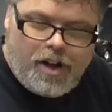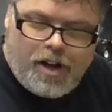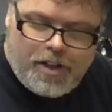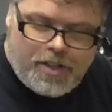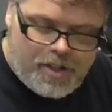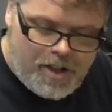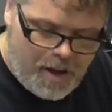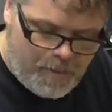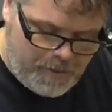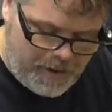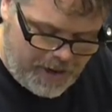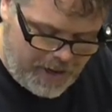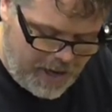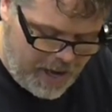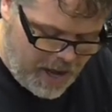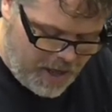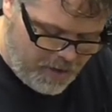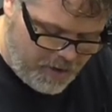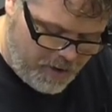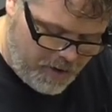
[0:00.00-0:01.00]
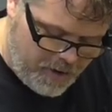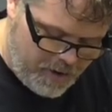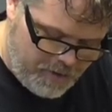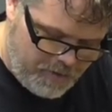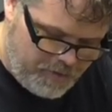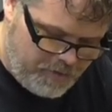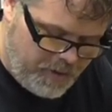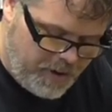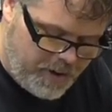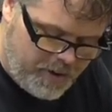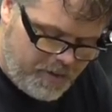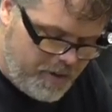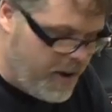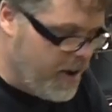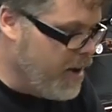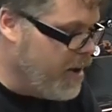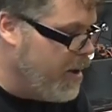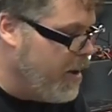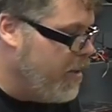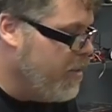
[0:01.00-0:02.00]
Oh, it's coming together. Friggin'
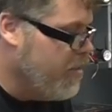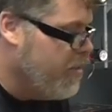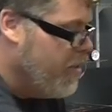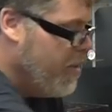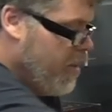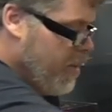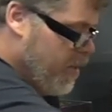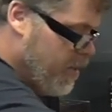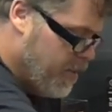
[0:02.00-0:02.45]
right it is.